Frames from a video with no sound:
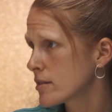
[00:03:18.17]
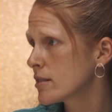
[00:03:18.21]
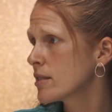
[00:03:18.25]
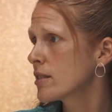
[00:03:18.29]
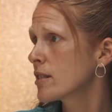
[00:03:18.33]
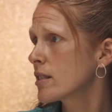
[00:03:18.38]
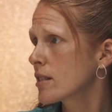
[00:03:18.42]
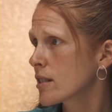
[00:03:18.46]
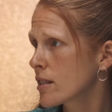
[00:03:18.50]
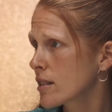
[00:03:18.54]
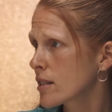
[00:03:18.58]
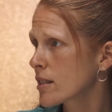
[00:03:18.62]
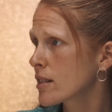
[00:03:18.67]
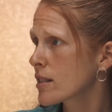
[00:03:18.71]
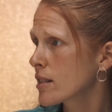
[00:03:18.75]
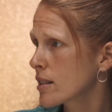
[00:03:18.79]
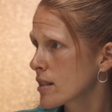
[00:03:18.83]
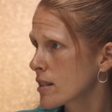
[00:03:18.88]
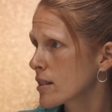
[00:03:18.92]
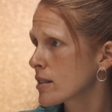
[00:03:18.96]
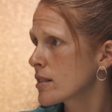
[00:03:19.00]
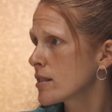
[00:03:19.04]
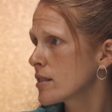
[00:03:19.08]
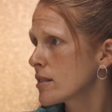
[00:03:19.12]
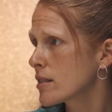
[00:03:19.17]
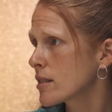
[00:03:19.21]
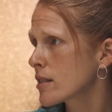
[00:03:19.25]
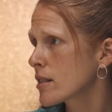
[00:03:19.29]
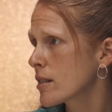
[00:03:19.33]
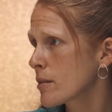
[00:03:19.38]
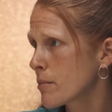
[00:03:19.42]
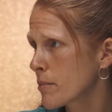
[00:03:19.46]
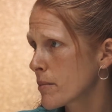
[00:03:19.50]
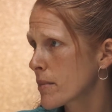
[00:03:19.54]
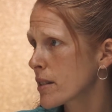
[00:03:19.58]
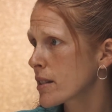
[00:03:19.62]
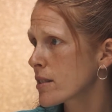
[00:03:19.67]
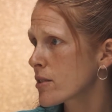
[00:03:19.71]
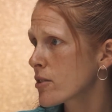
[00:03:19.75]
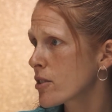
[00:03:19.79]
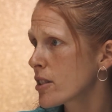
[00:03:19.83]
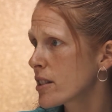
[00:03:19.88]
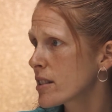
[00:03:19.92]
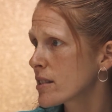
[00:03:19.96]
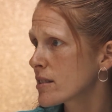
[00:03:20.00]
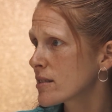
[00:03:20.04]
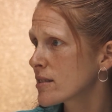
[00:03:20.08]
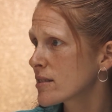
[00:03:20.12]
To continue
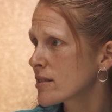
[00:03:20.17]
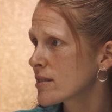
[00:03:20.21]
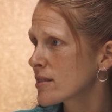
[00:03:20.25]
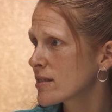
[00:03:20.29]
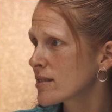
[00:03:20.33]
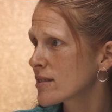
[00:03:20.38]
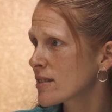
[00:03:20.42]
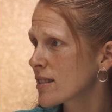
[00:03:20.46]
doing them.